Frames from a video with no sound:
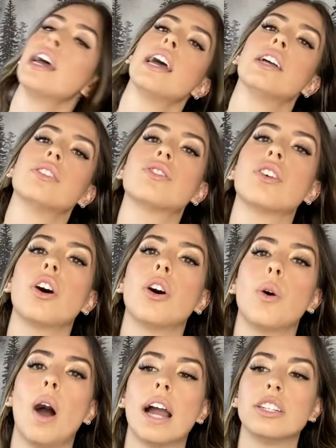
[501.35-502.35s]
And
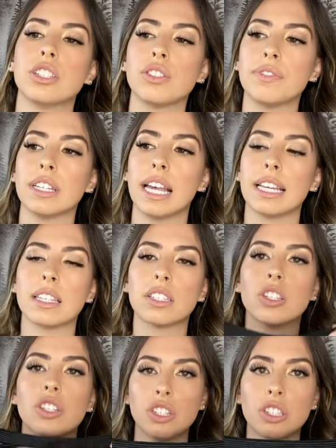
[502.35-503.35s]
so I just feel like this
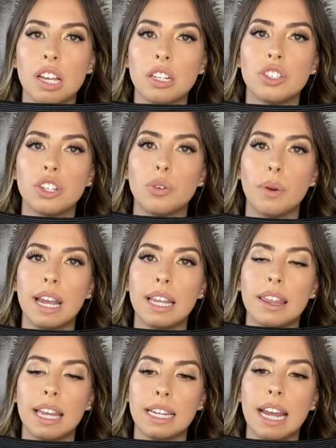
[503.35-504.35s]
is just such a great
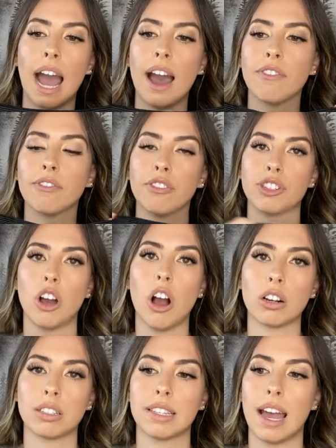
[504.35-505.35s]
thing to have for
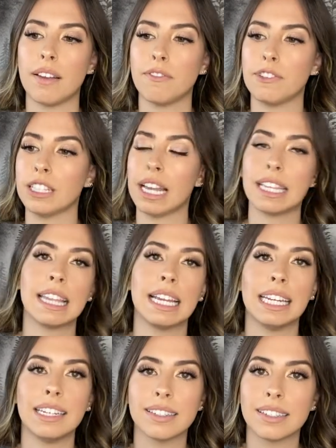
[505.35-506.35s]
dogs that feel like they
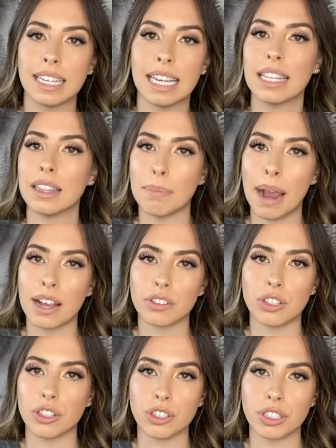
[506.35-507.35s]
need to sit in the
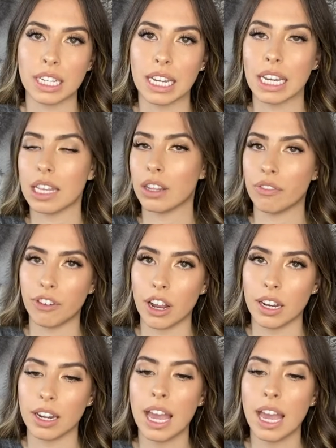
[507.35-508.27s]
passenger seat in the front.